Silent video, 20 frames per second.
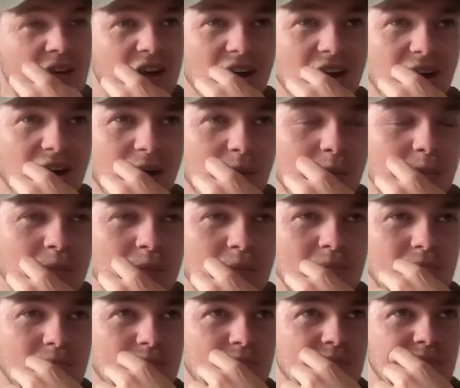
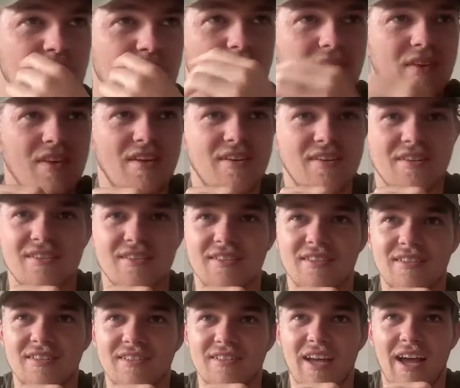Um,
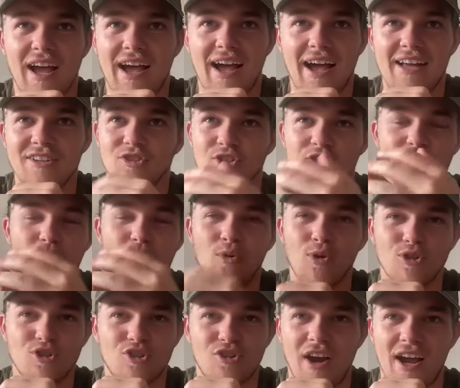and just
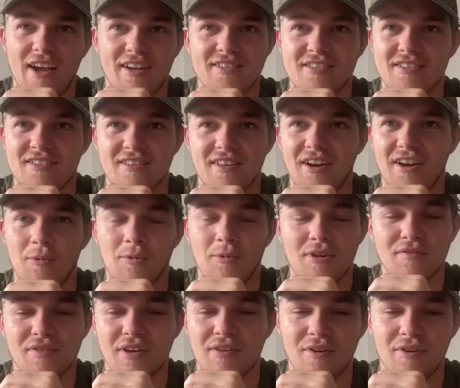more tracks than I would
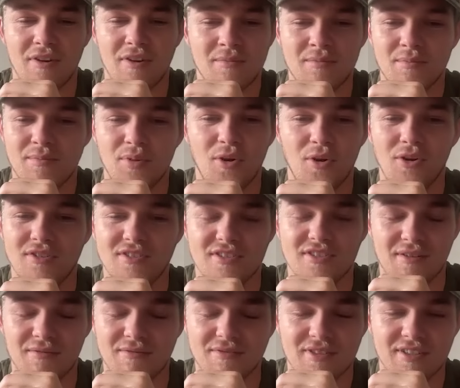have ever put on
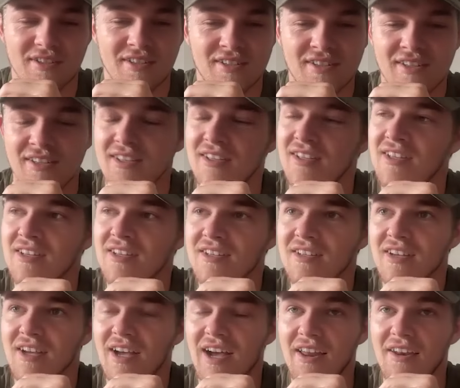something.
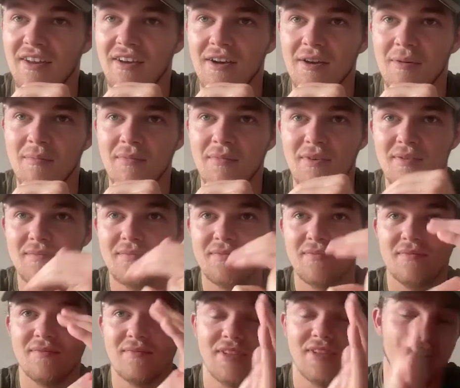And um,
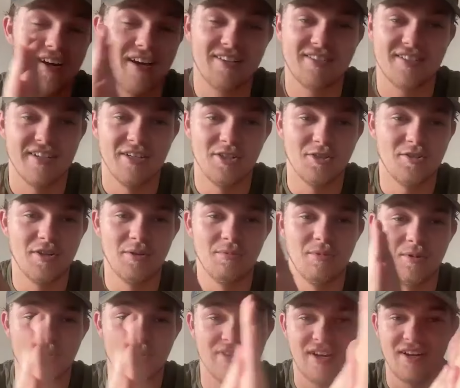yeah, that's literally
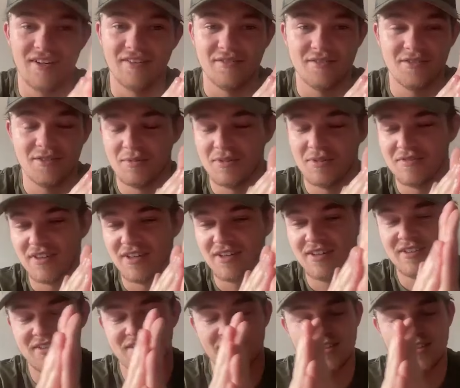what we've done, to be fair.